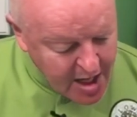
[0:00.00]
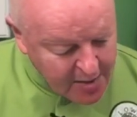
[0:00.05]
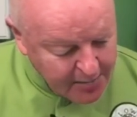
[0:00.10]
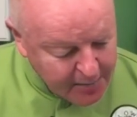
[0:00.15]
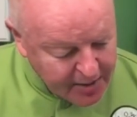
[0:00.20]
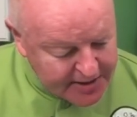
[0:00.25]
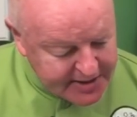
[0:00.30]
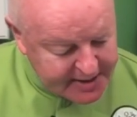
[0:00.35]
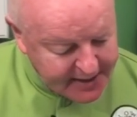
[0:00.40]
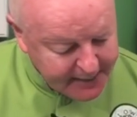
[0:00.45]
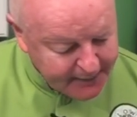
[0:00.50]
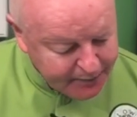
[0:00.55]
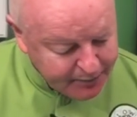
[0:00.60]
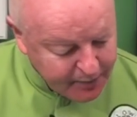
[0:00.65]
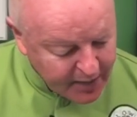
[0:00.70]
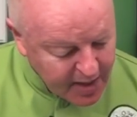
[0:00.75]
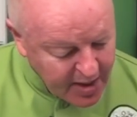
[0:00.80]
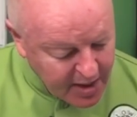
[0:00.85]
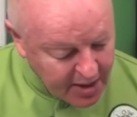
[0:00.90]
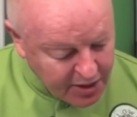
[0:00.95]
But
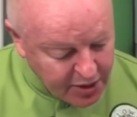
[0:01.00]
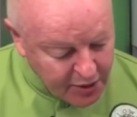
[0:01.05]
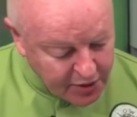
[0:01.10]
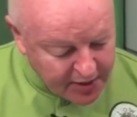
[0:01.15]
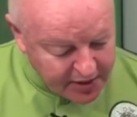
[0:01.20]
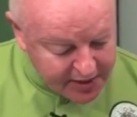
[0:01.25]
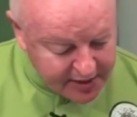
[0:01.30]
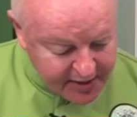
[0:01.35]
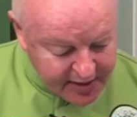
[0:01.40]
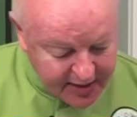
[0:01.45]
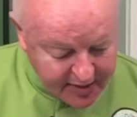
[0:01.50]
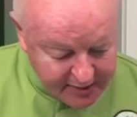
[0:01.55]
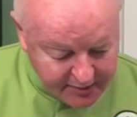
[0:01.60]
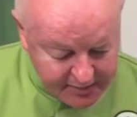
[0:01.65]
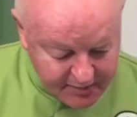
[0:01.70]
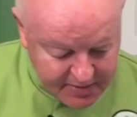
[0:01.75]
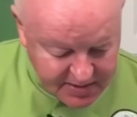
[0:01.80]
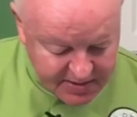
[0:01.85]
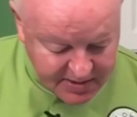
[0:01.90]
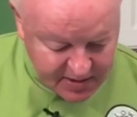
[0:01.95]
you
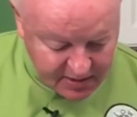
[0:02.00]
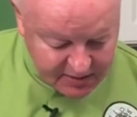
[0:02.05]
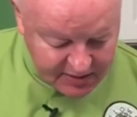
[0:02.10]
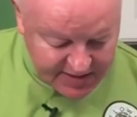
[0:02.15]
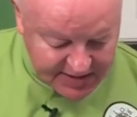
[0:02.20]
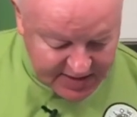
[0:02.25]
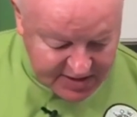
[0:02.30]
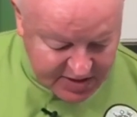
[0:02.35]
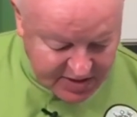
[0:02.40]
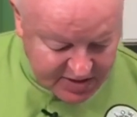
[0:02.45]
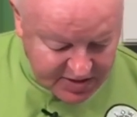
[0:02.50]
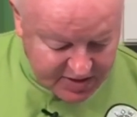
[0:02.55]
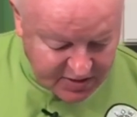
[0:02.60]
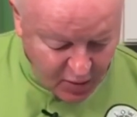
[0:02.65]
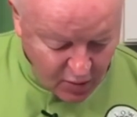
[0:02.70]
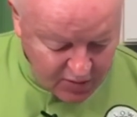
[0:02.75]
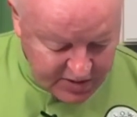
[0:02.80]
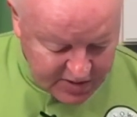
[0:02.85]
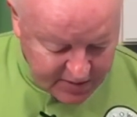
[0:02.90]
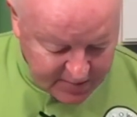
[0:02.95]
can, so this
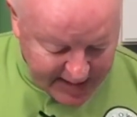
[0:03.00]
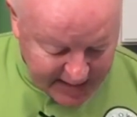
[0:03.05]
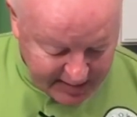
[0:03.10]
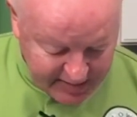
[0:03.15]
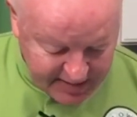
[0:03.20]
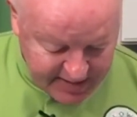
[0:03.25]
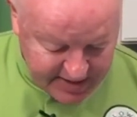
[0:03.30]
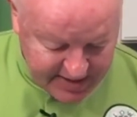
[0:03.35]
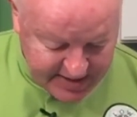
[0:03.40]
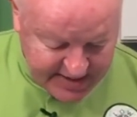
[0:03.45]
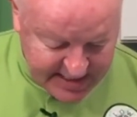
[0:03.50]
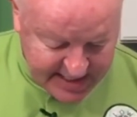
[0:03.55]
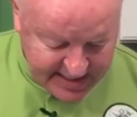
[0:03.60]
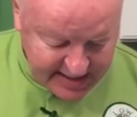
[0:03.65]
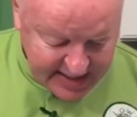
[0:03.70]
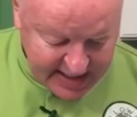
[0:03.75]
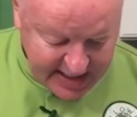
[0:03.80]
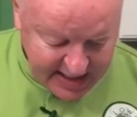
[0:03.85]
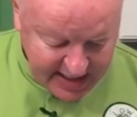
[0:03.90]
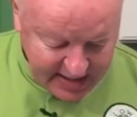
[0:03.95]
talks about, as I said,
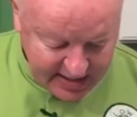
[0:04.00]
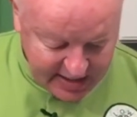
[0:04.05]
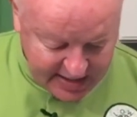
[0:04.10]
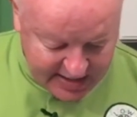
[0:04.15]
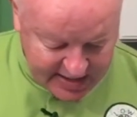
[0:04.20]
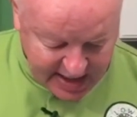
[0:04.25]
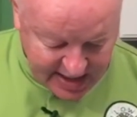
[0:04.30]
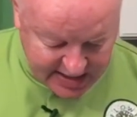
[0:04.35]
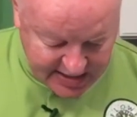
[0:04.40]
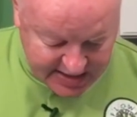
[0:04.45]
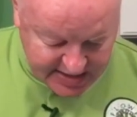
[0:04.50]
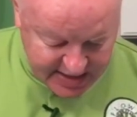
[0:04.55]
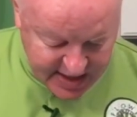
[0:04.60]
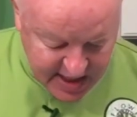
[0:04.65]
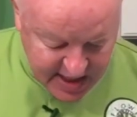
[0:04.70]
the dust.